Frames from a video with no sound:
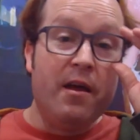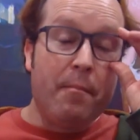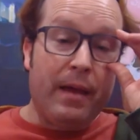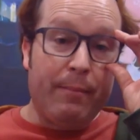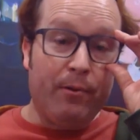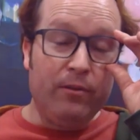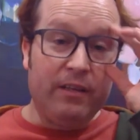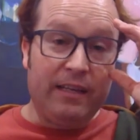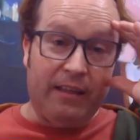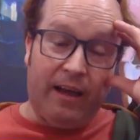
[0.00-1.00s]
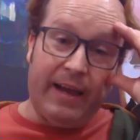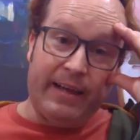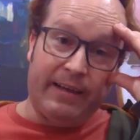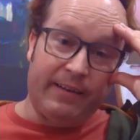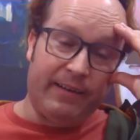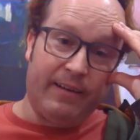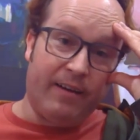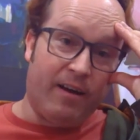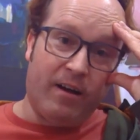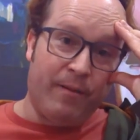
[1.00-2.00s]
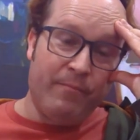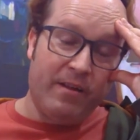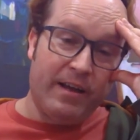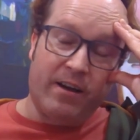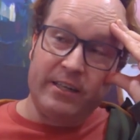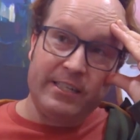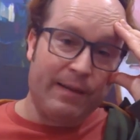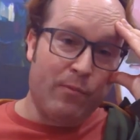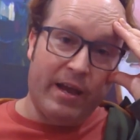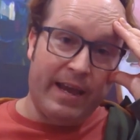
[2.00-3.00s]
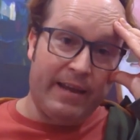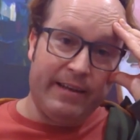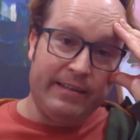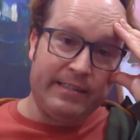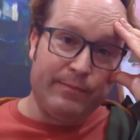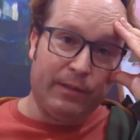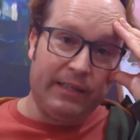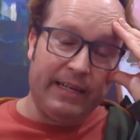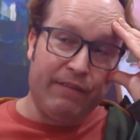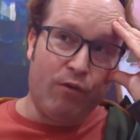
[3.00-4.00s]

People are like, I shake my head in disbelief.